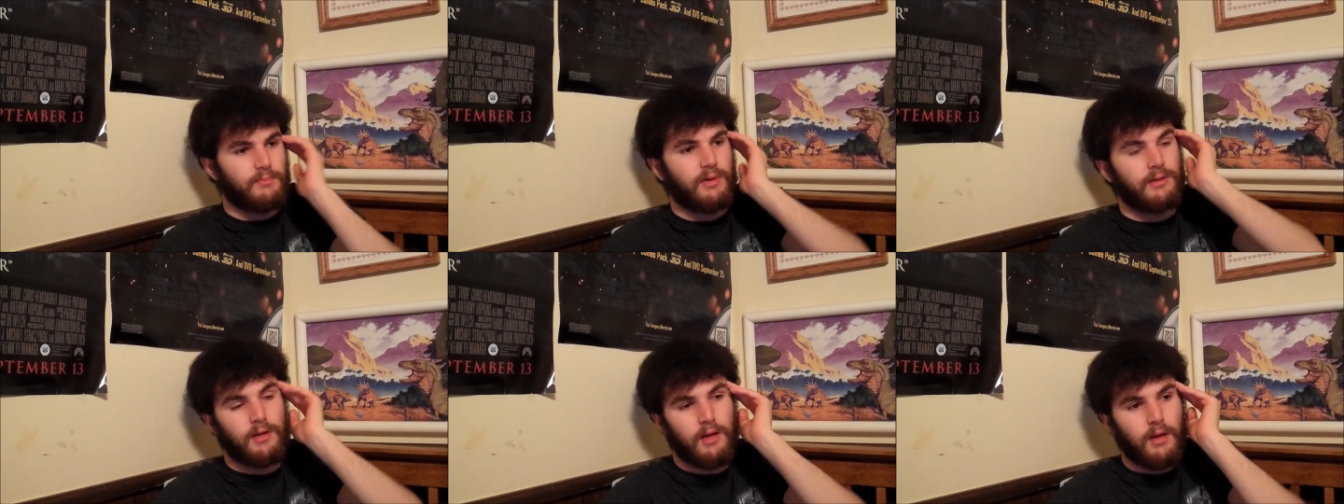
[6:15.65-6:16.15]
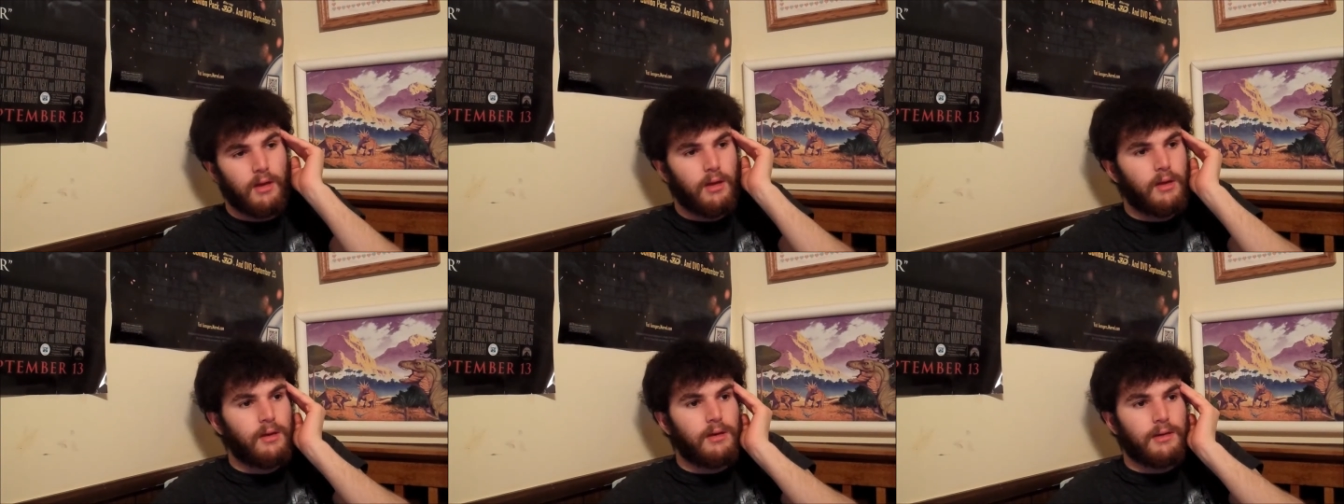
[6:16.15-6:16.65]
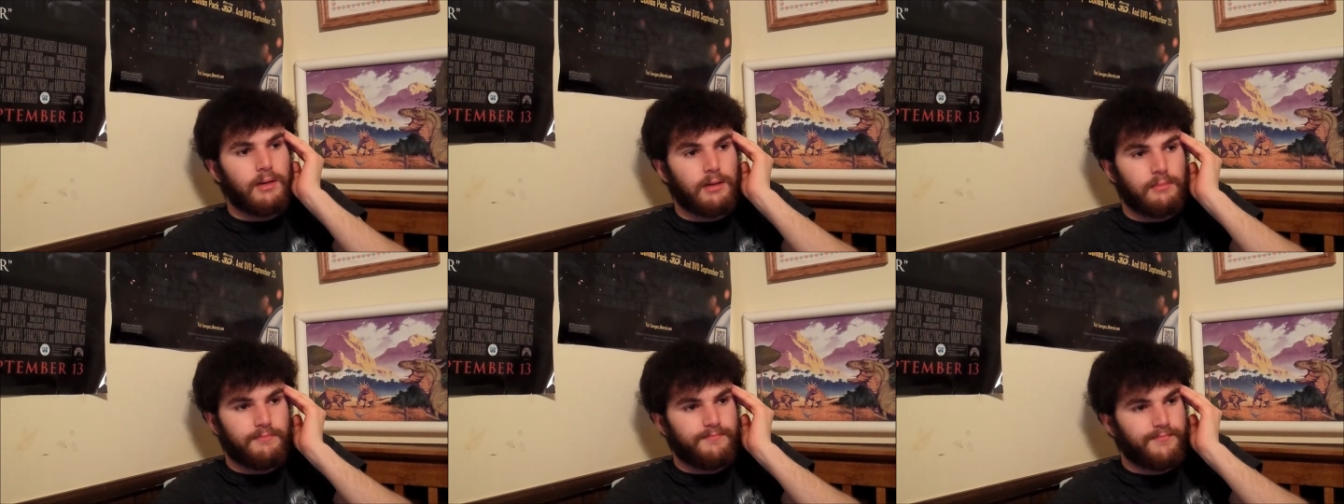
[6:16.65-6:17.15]
But,
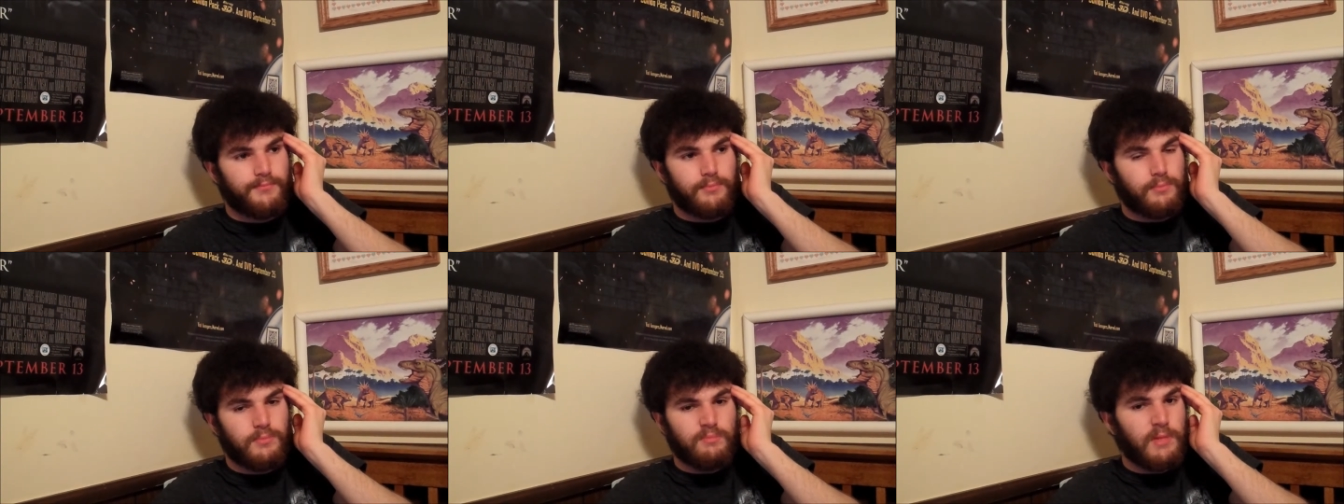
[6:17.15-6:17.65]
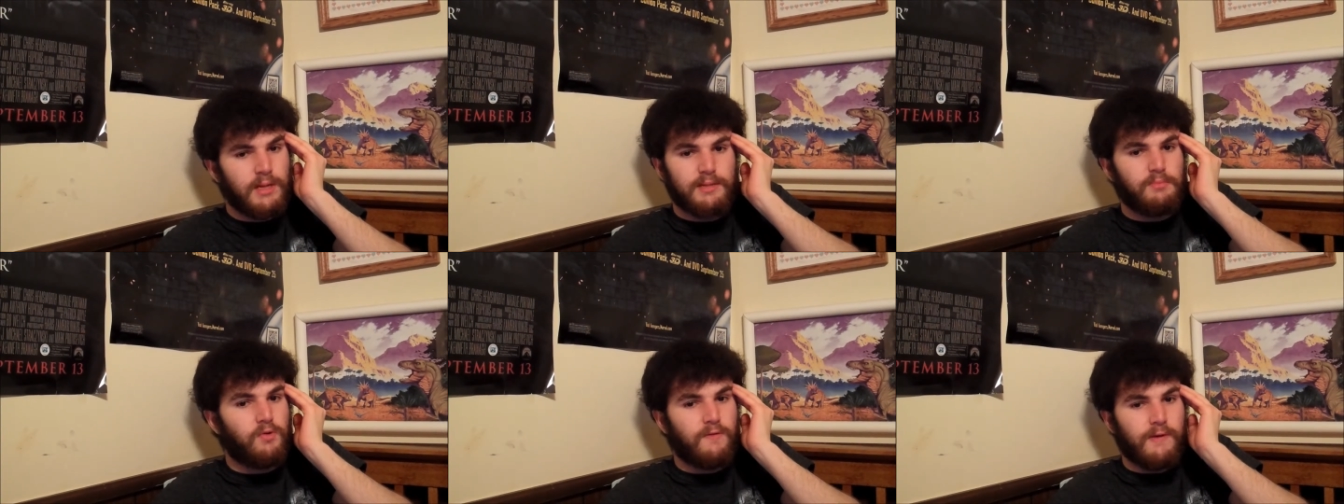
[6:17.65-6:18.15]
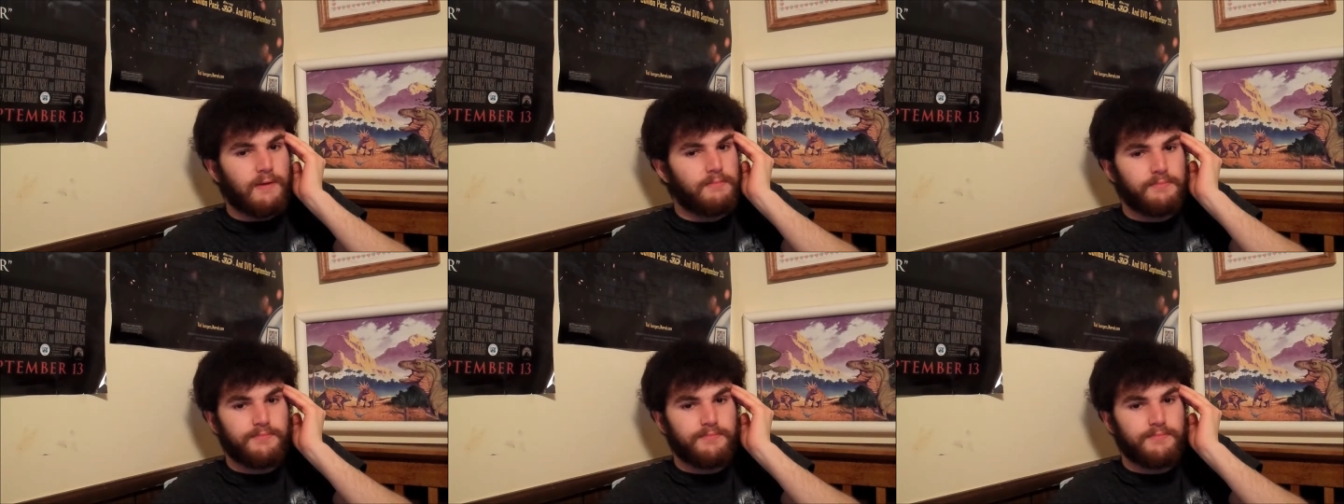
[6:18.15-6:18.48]
um, this movie